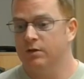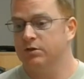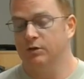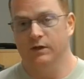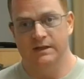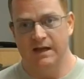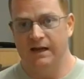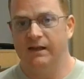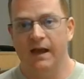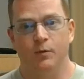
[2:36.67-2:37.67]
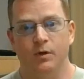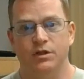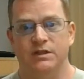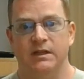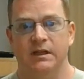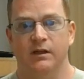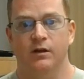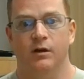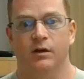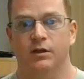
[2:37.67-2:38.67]
So exactly how we just did,
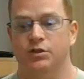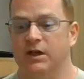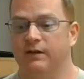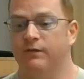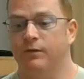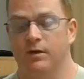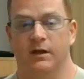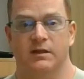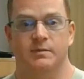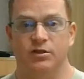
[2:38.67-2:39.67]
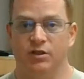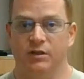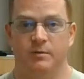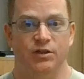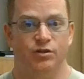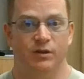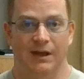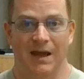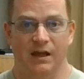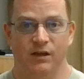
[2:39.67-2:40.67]
you're going to check, especially to make sure the
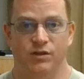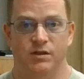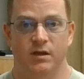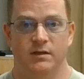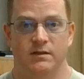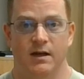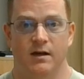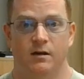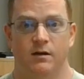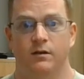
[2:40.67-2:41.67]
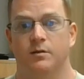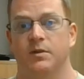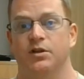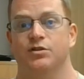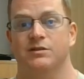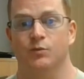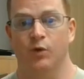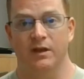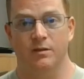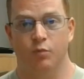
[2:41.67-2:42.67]
gauge is there, to make sure it's
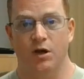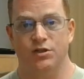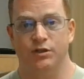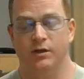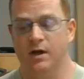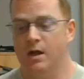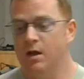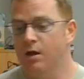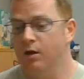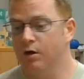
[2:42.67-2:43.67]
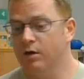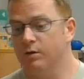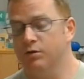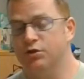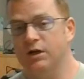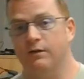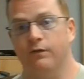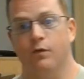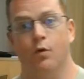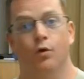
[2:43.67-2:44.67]
within pressure. You're going to check
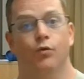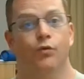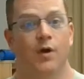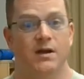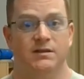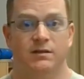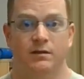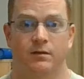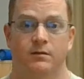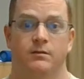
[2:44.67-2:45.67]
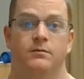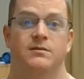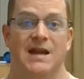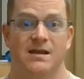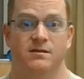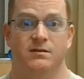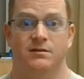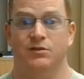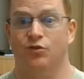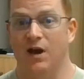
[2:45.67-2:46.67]
for rust,
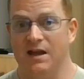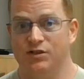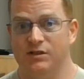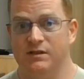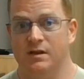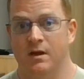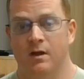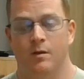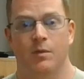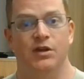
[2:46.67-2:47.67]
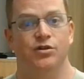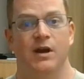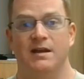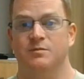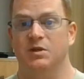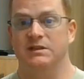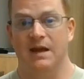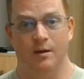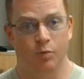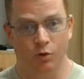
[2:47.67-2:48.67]
dents, scratches, make sure it hasn't been
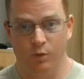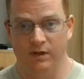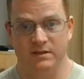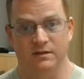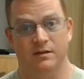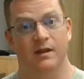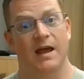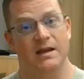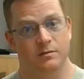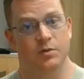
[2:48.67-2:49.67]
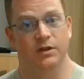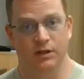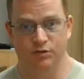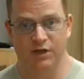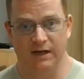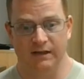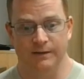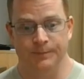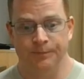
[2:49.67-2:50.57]
tampered with since the last month that you checked it.